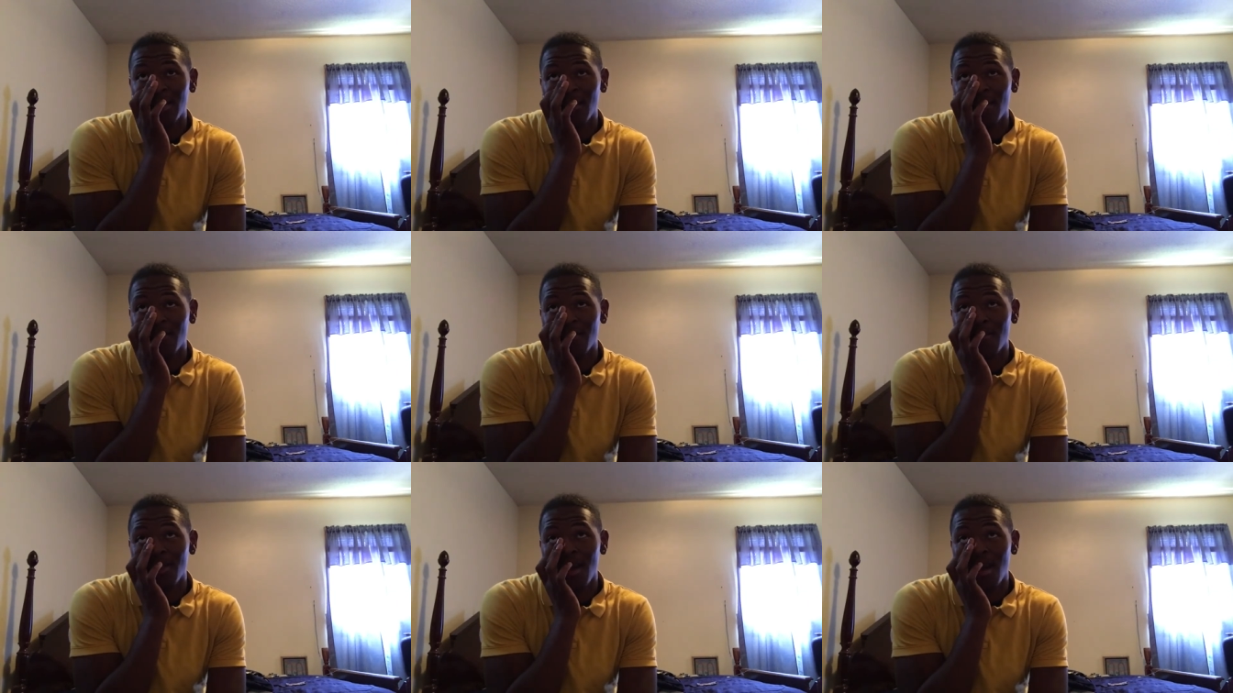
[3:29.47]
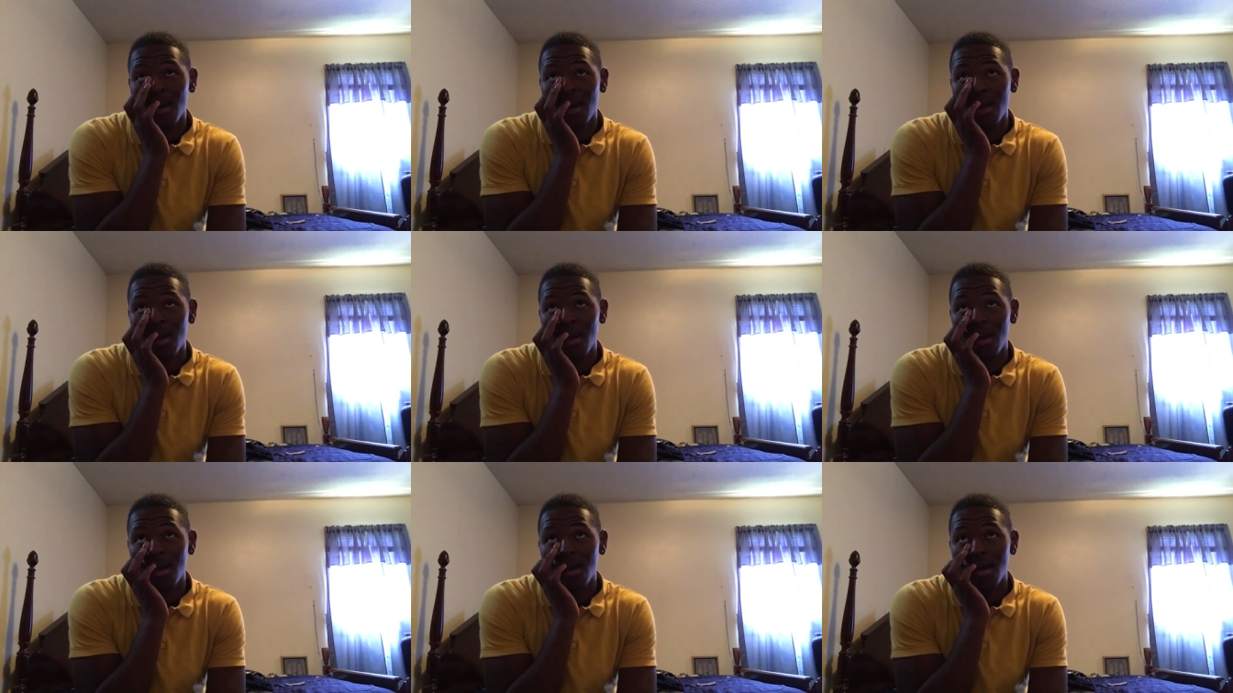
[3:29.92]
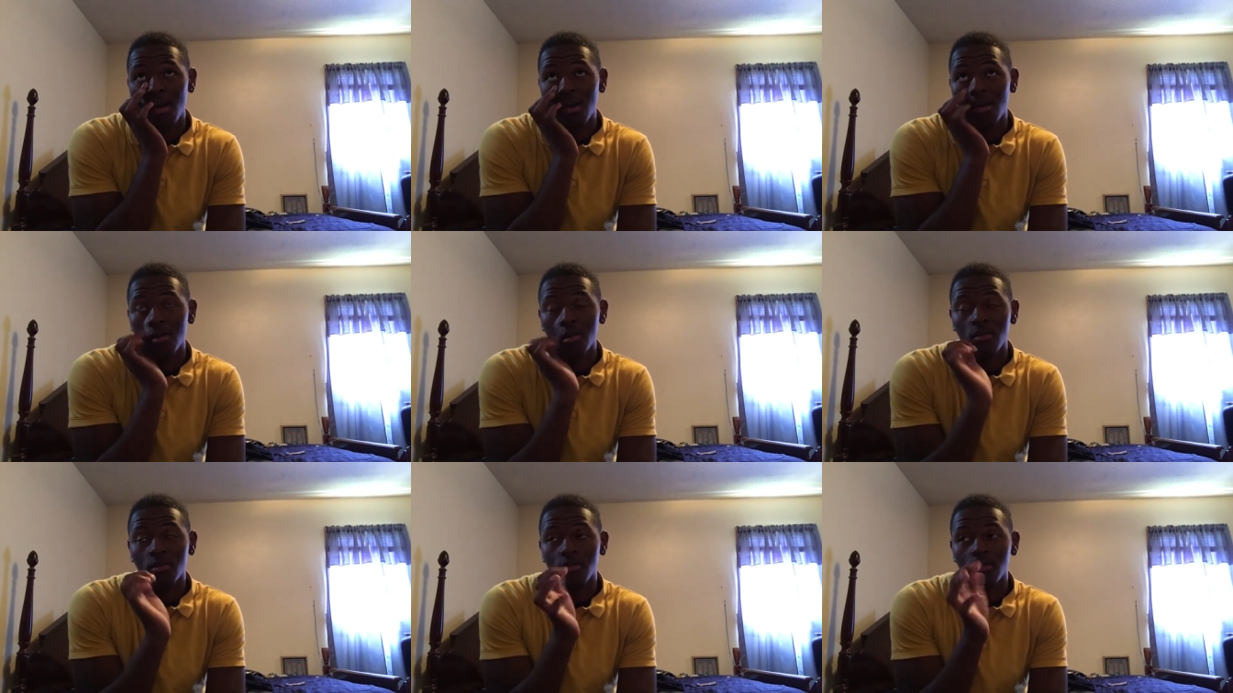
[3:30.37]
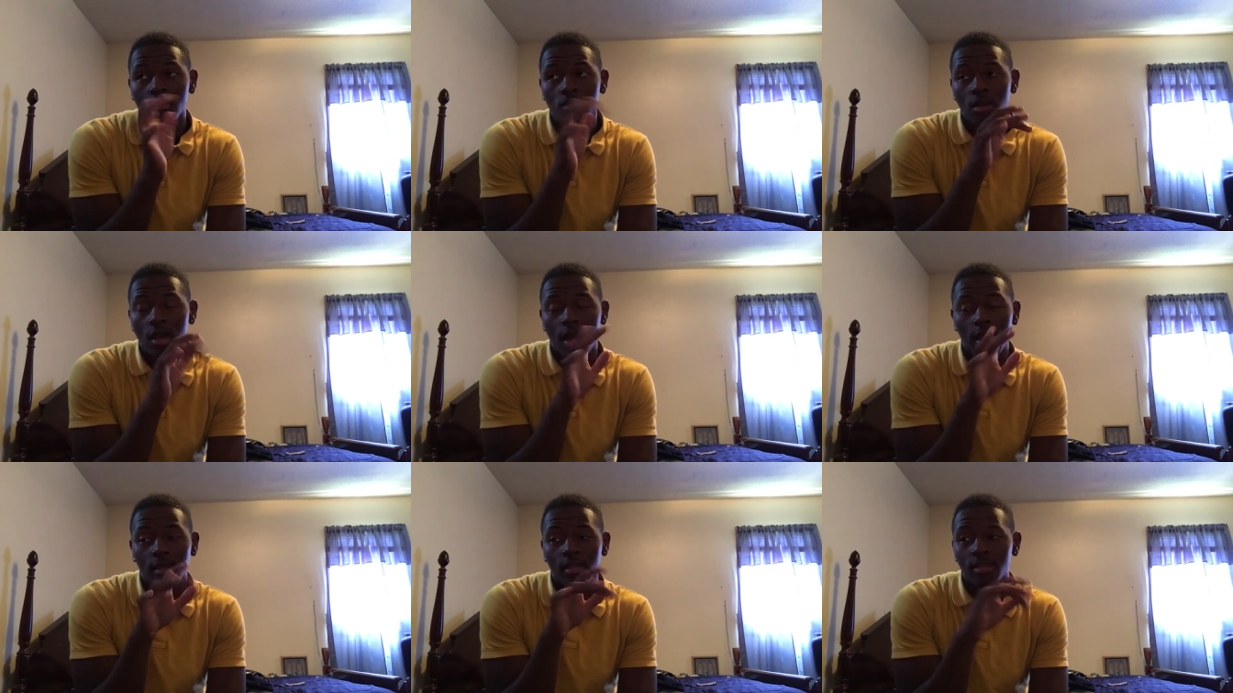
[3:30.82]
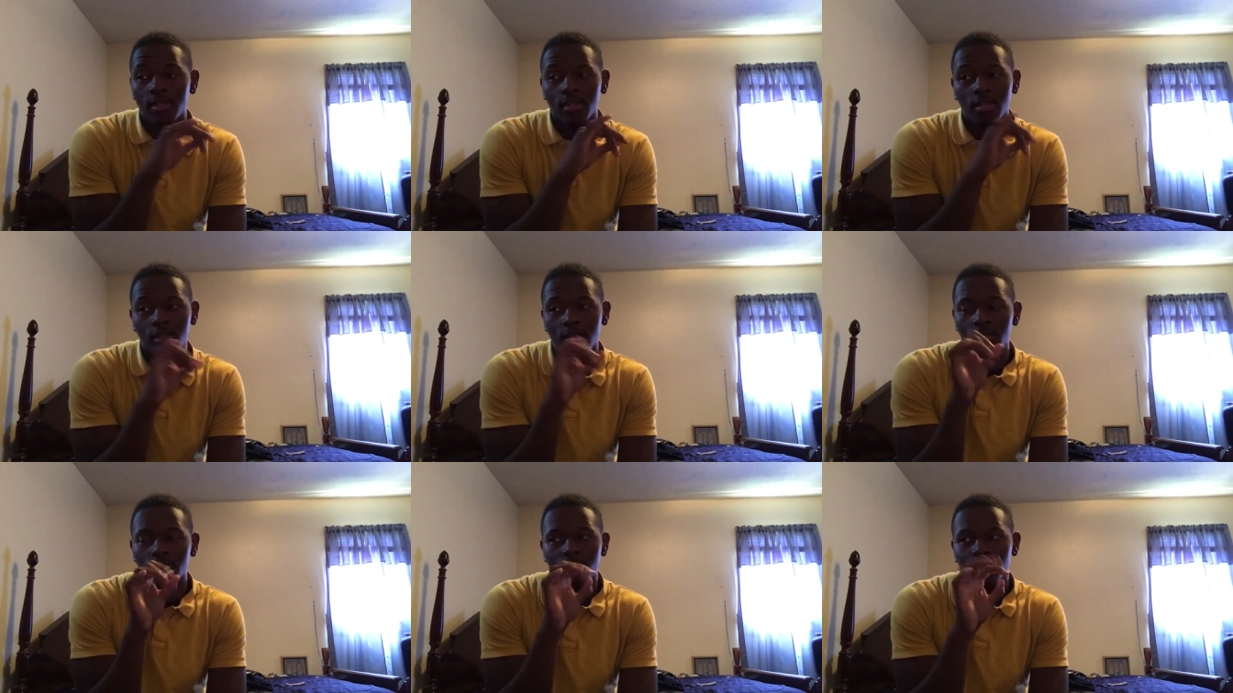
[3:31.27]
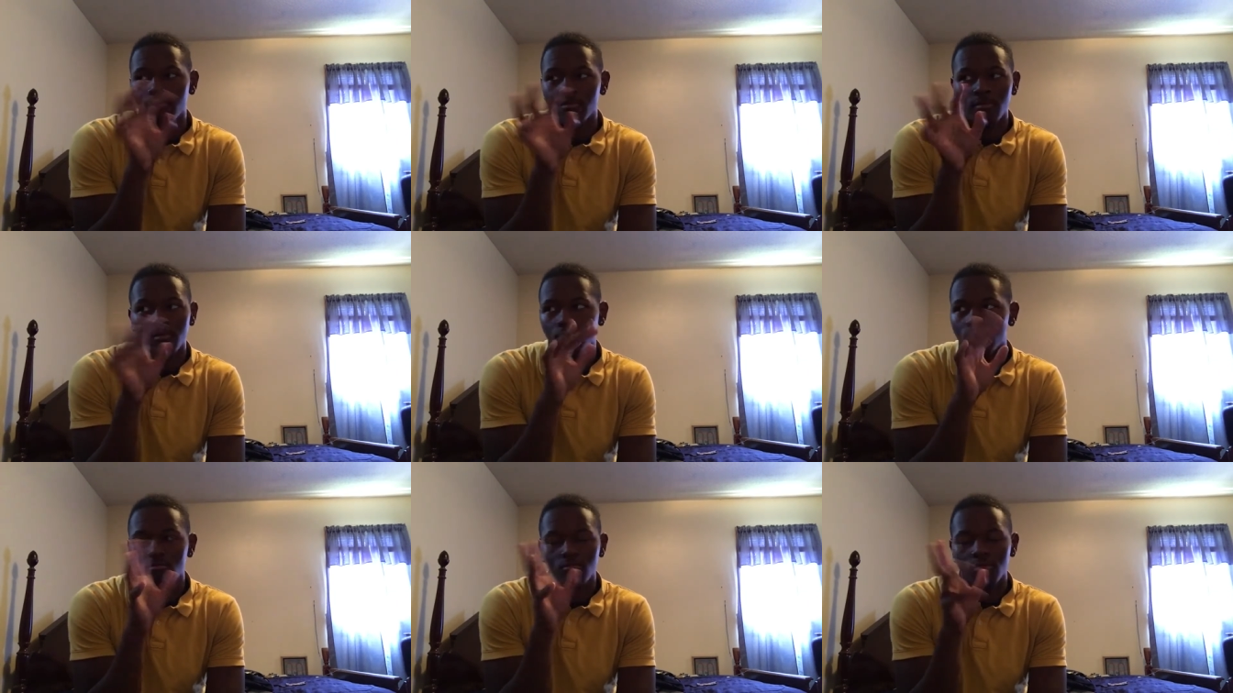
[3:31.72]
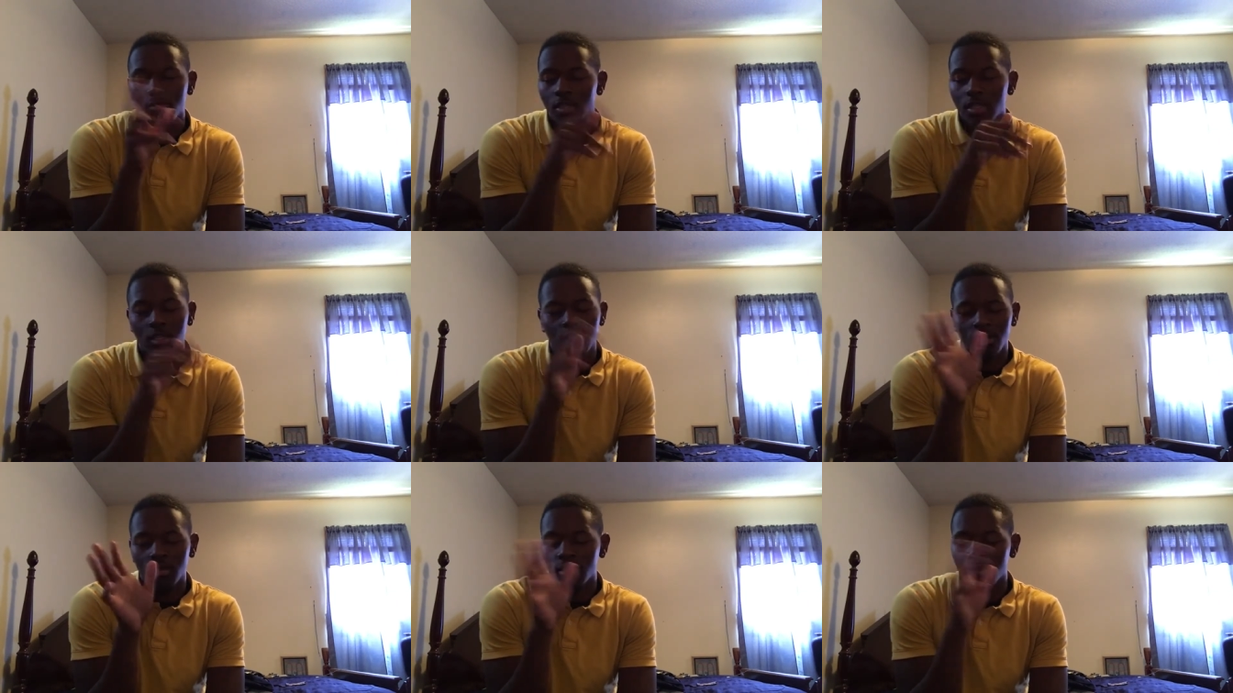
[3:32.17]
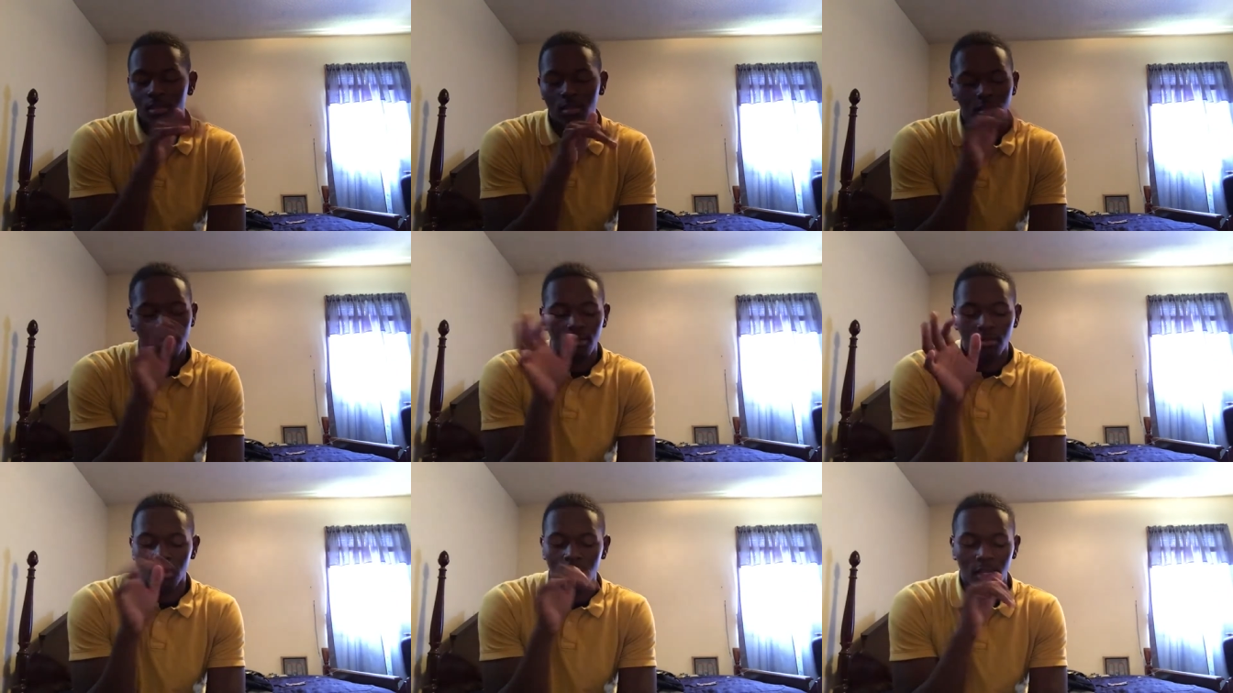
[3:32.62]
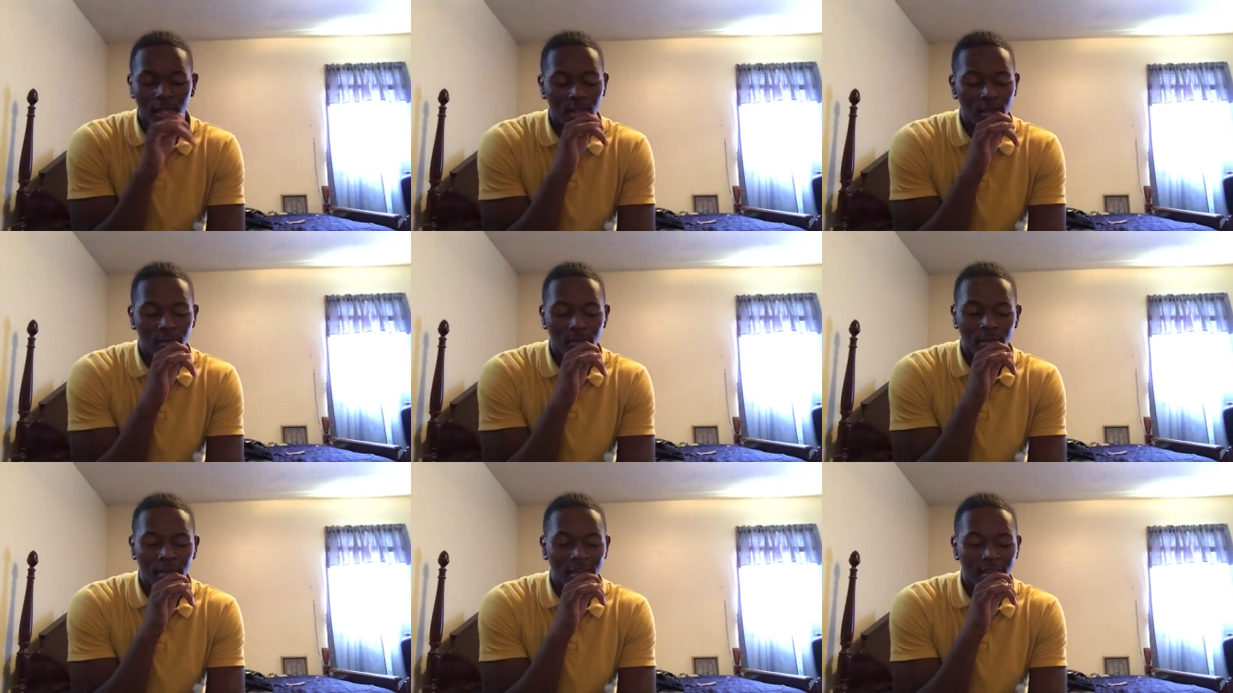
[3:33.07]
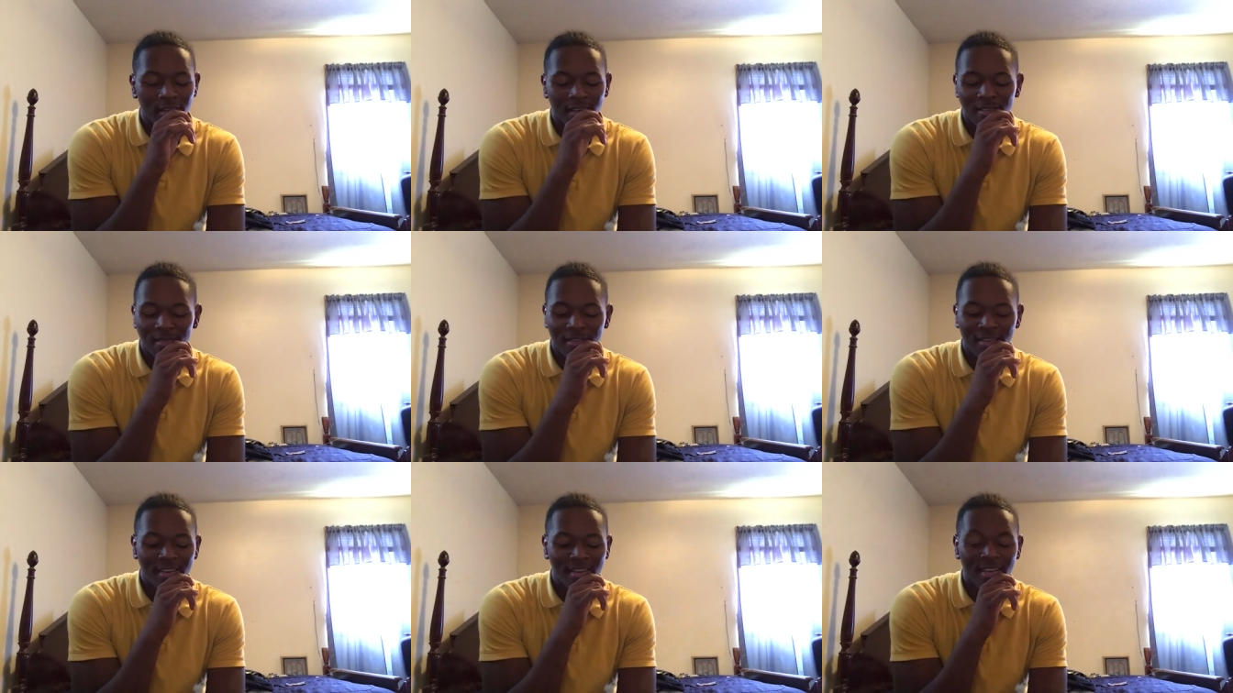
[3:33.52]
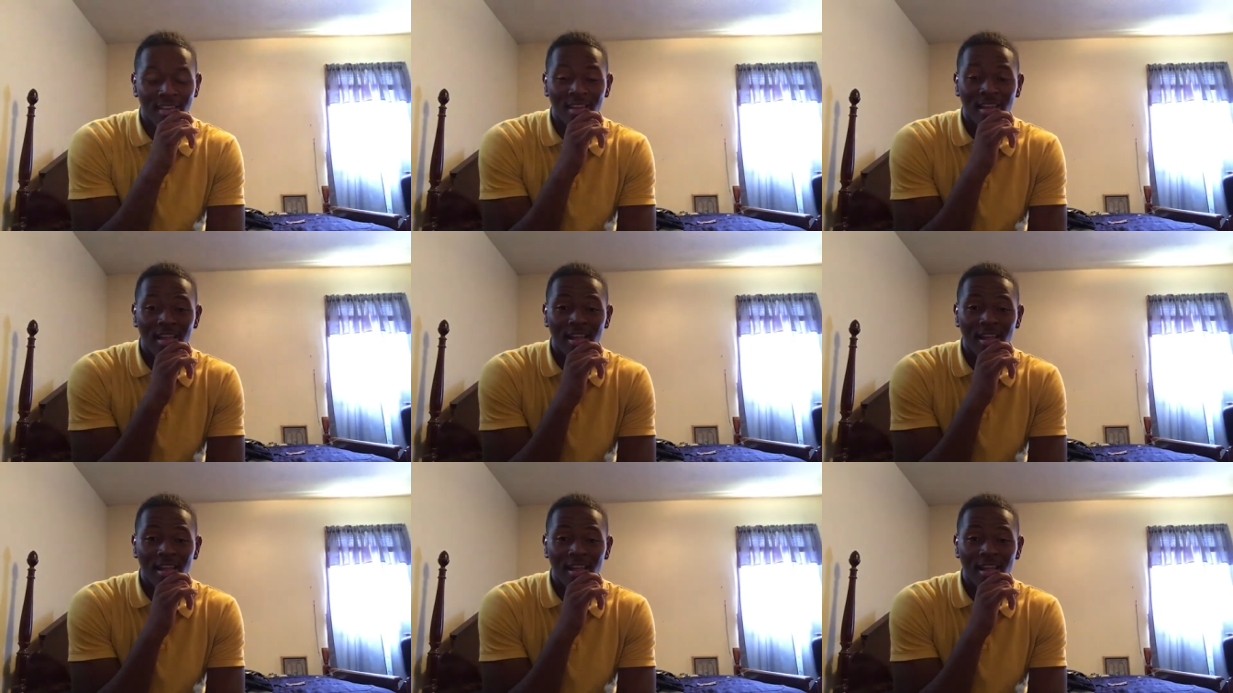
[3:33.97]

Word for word: if y'all ain't seen it, just just skip to the end. But yeah, man.